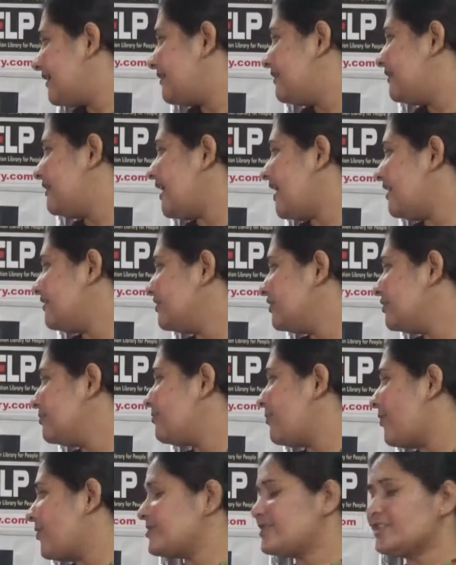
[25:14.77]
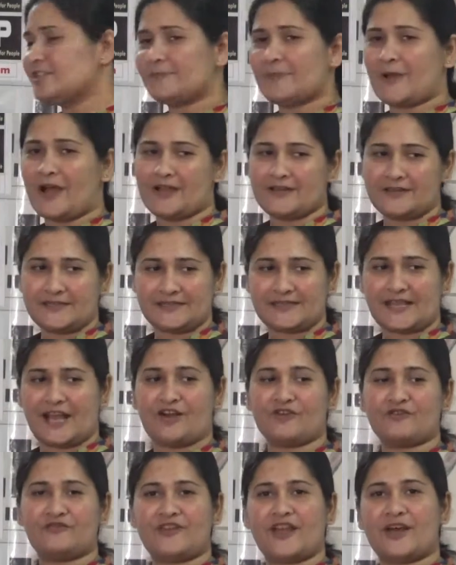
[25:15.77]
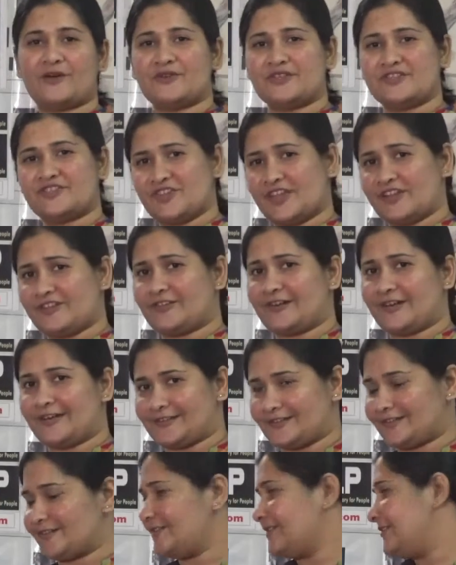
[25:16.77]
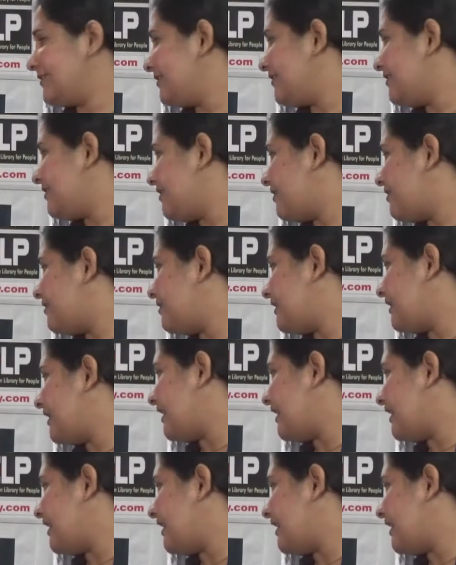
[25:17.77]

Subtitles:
the other important part is how flowers generate the